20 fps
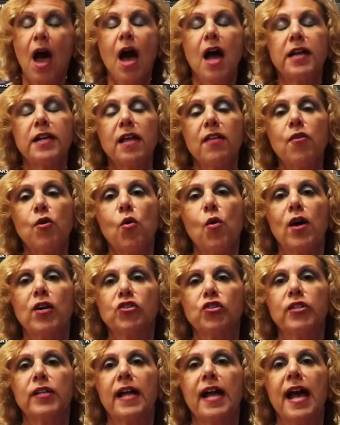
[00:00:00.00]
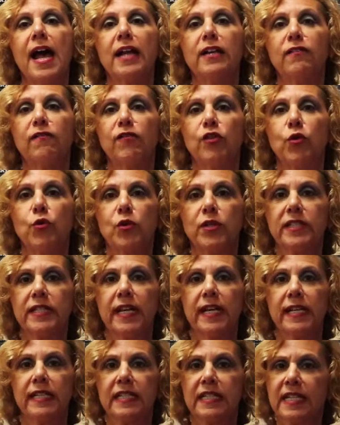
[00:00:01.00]
Another question I had a viewer
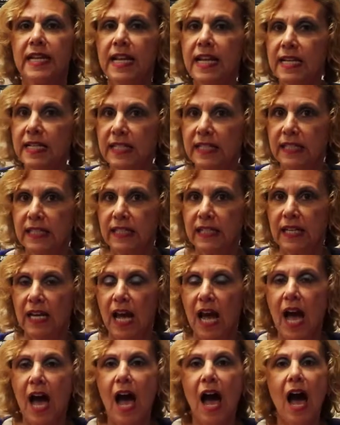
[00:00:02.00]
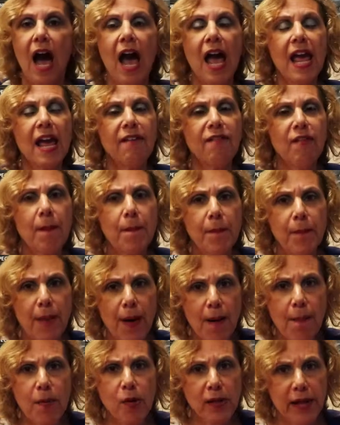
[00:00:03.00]
say is, Nancy, I have a
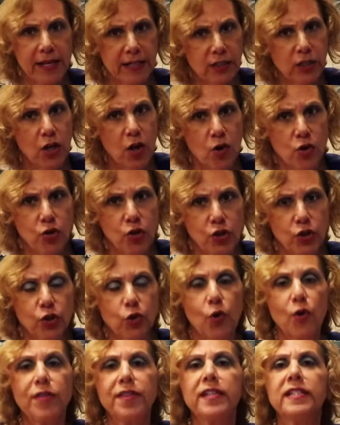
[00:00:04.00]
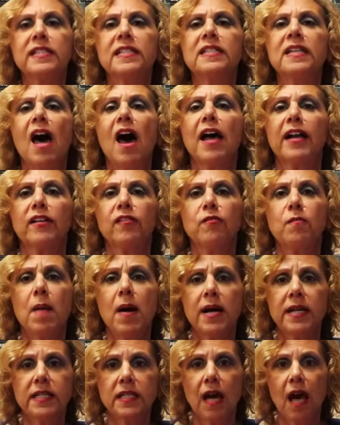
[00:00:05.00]
bubble I noticed on the side of
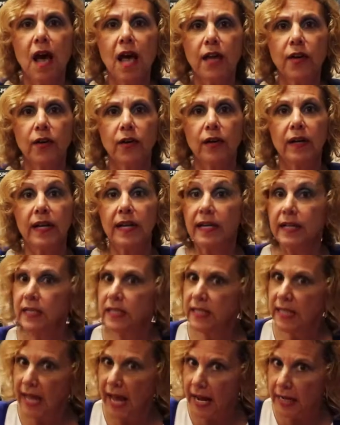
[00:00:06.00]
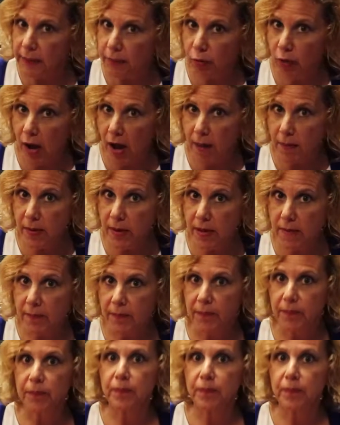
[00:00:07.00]
my tire. Is that a problem?